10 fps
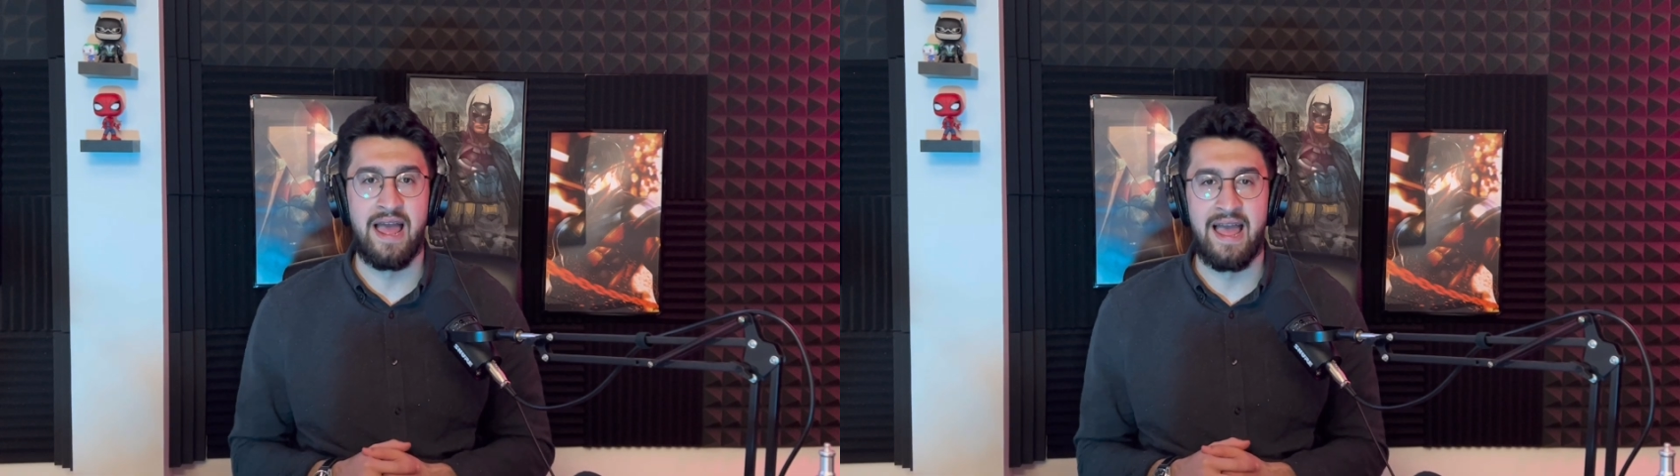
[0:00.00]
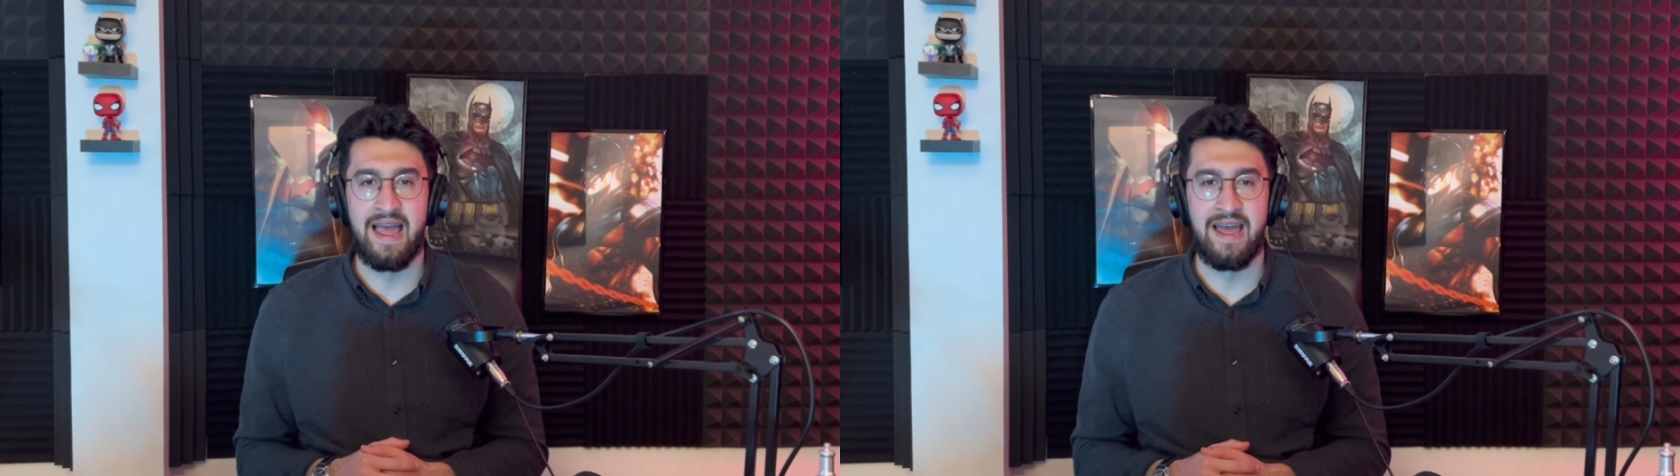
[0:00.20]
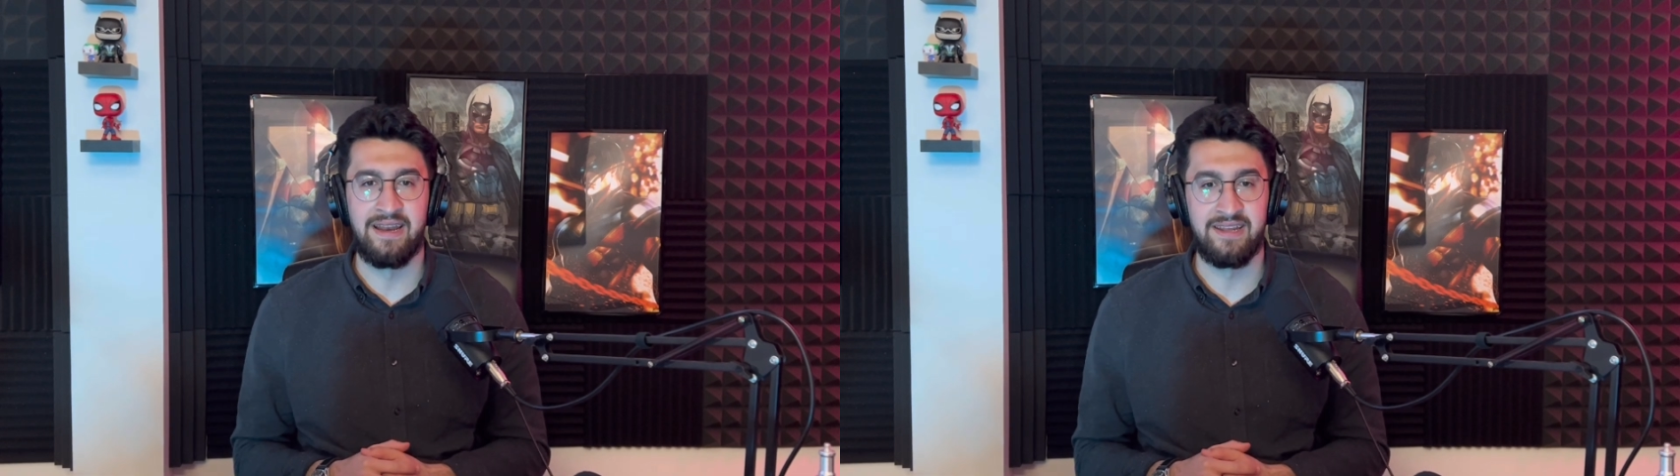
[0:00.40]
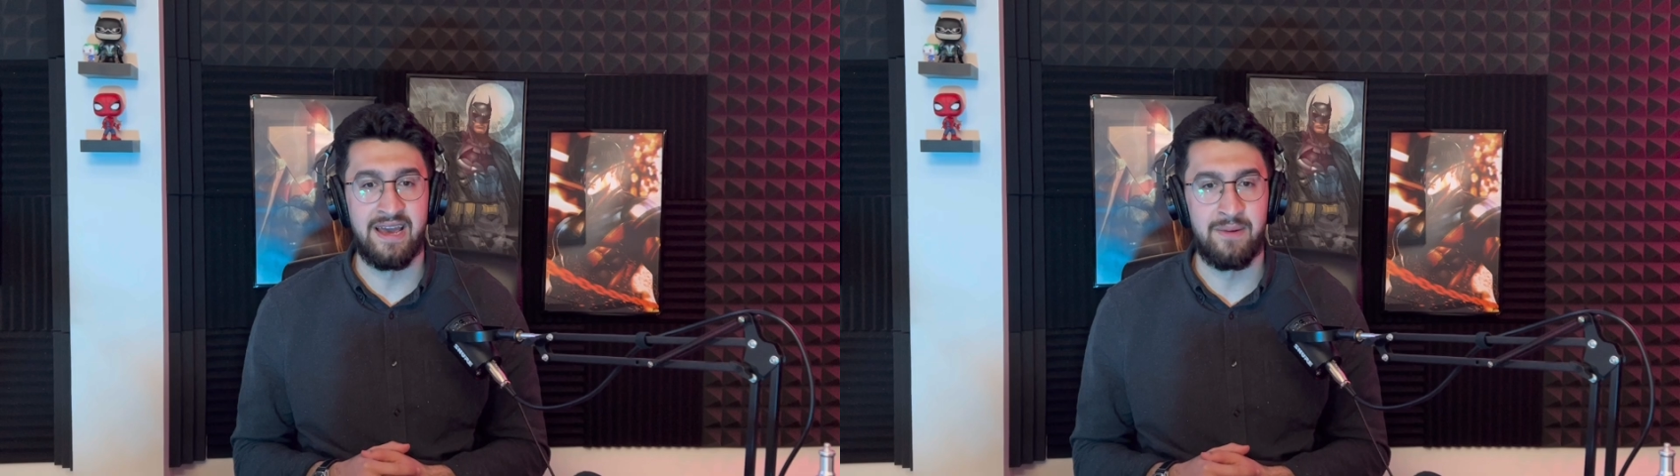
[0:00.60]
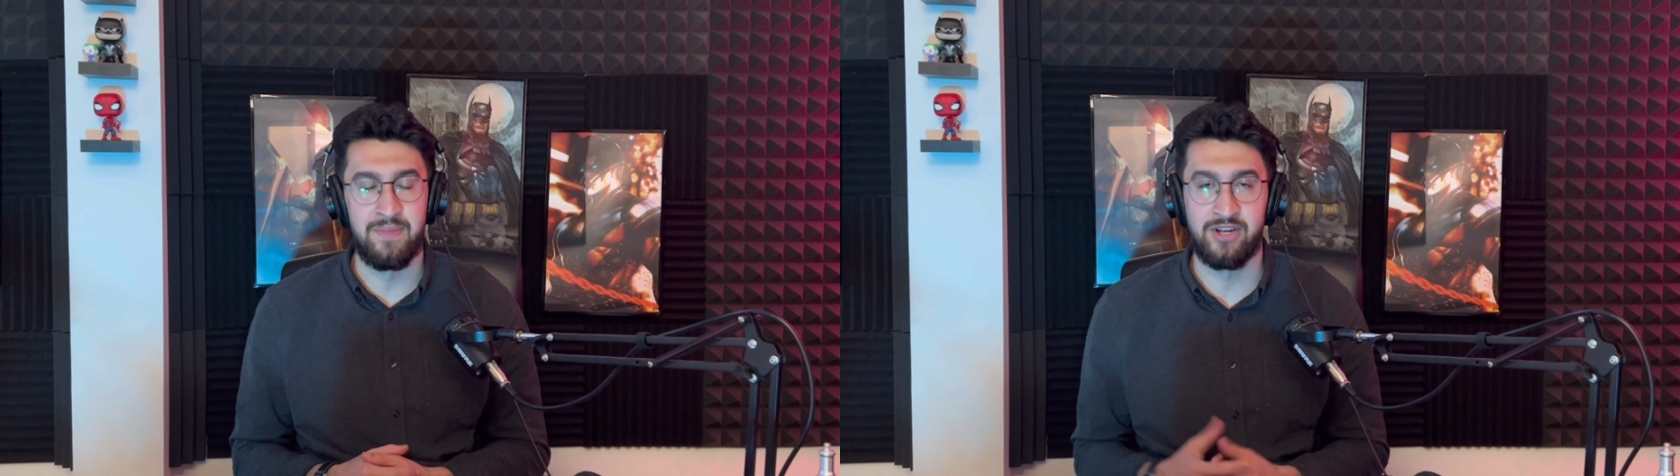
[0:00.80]
And
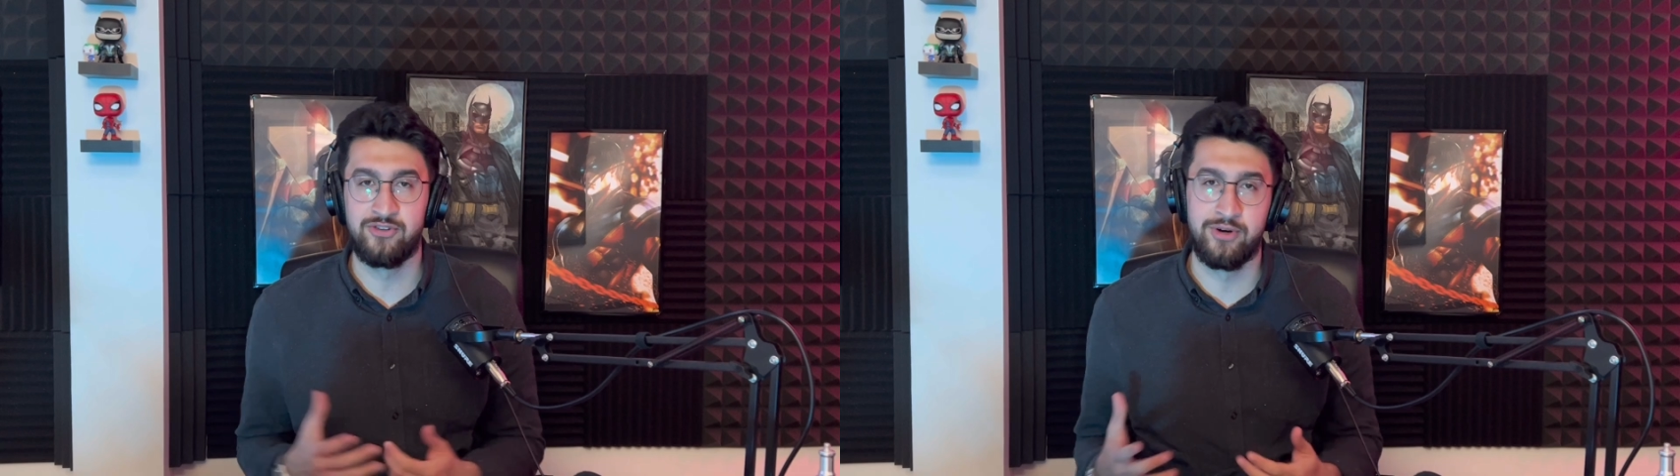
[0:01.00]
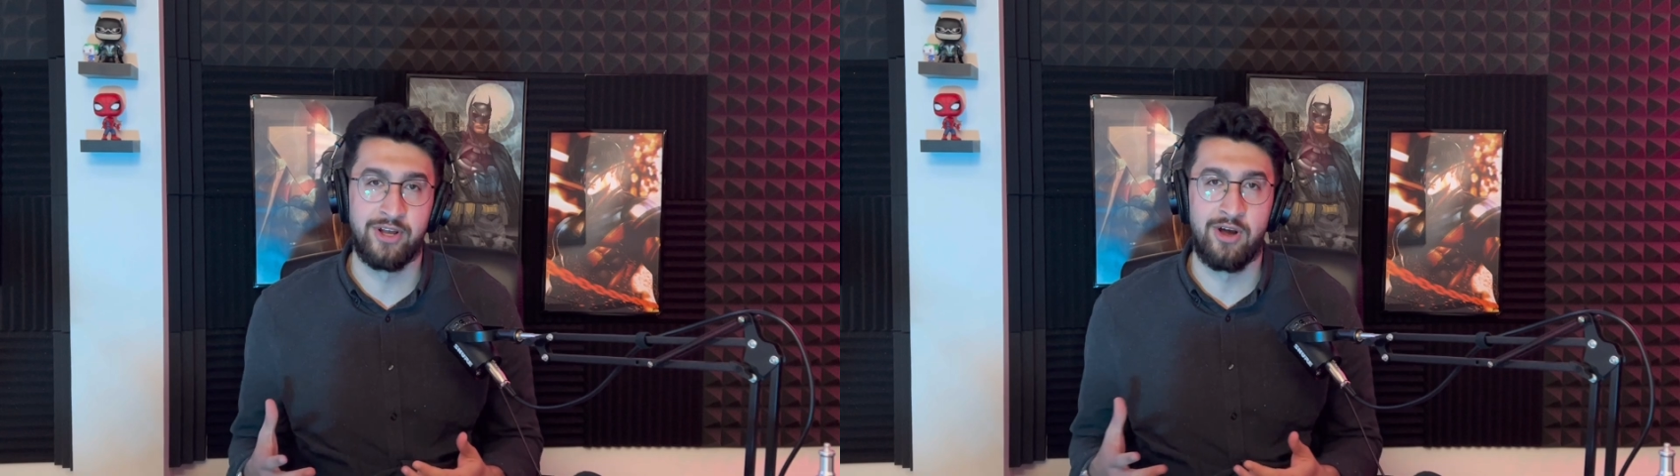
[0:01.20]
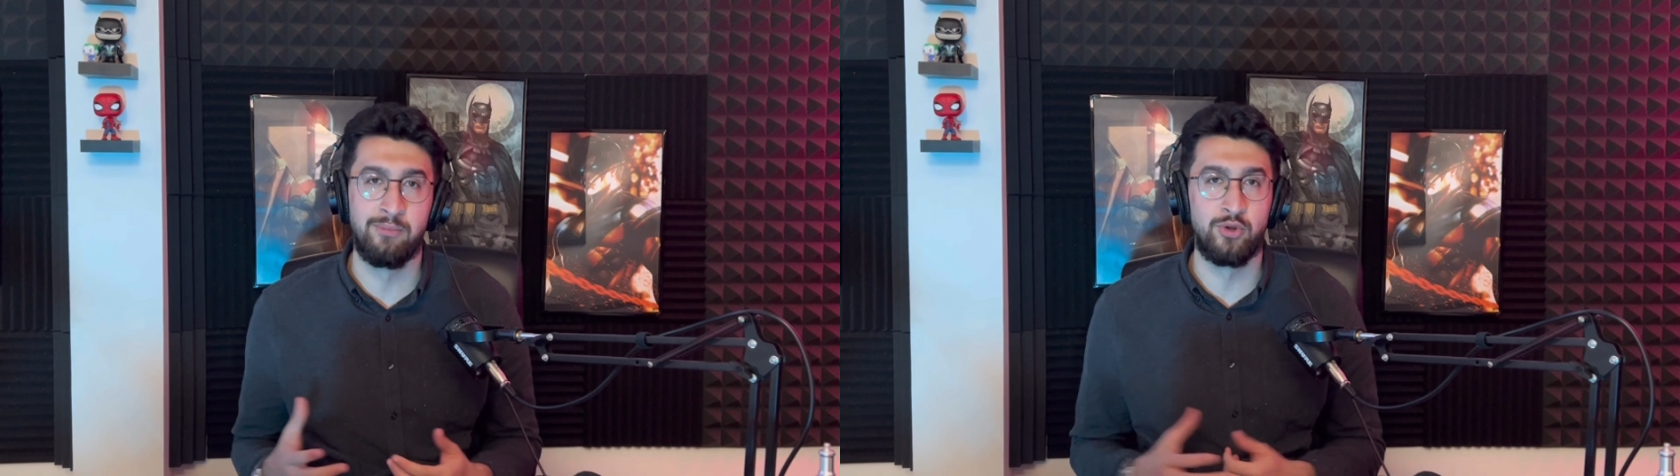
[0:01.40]
yeah, make sure to come